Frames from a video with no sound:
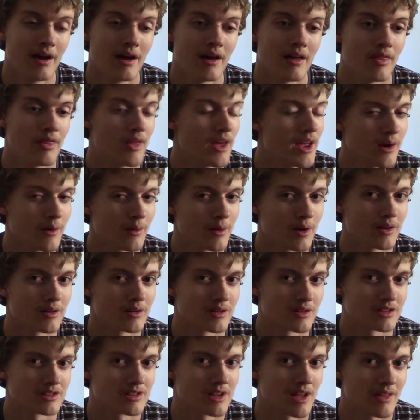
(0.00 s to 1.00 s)
they don't
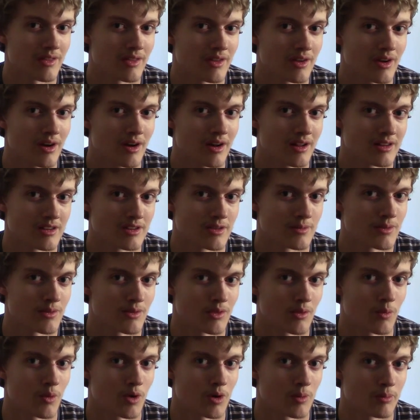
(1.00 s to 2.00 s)
understand the concept of
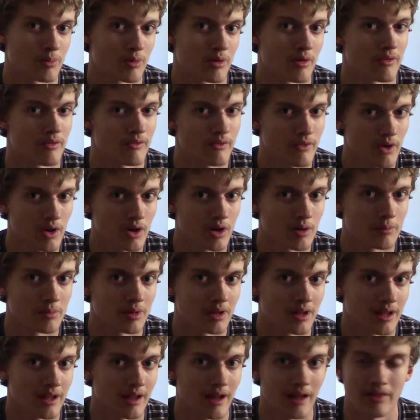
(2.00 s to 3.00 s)
the word
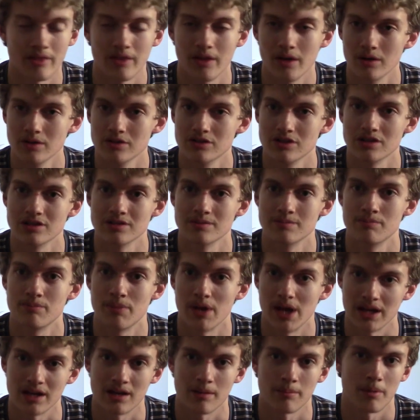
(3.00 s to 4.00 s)
preferably, and they'll just
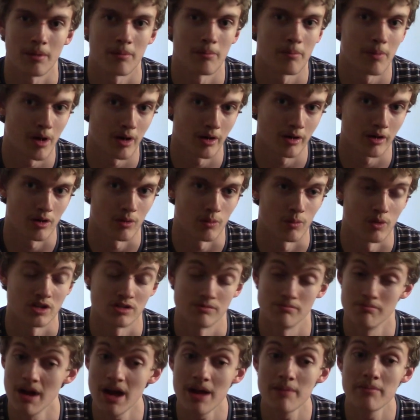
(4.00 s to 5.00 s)
pick up a marker, which
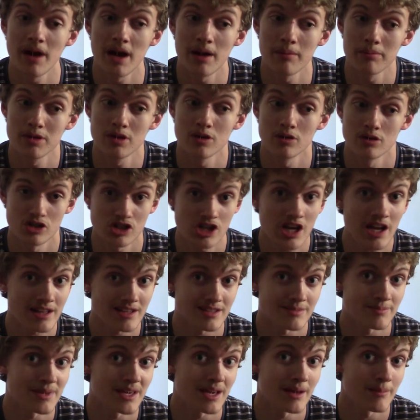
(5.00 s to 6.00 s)
may by pure
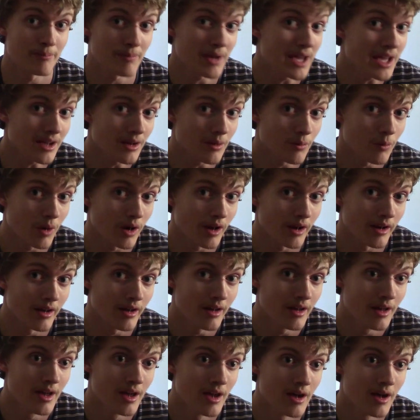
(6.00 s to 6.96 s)
chance be a pink one,